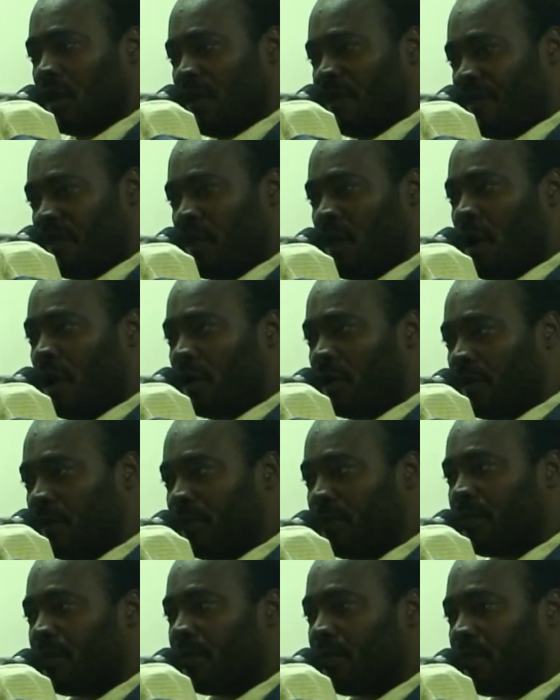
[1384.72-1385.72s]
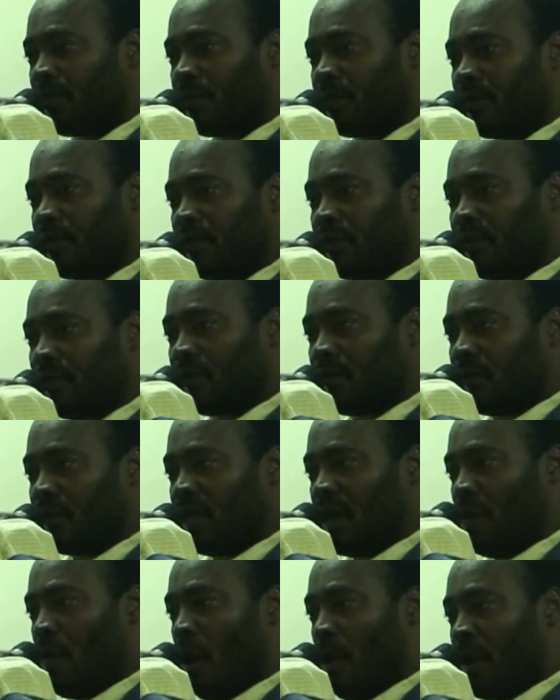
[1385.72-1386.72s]
If you're not,
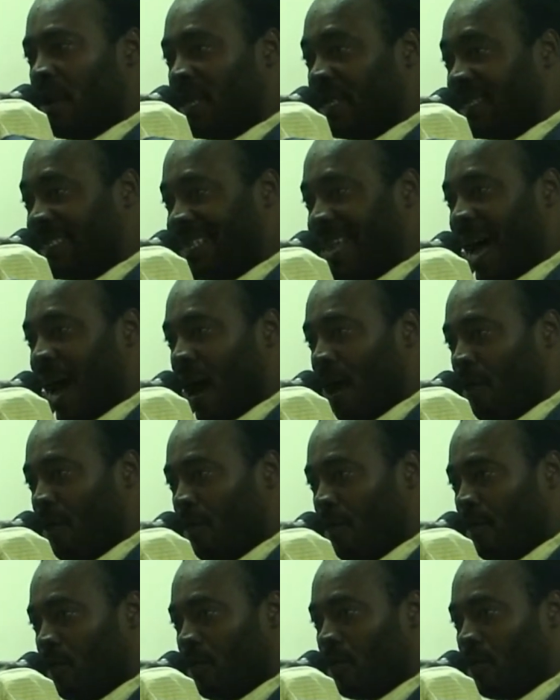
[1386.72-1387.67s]
the moment is now.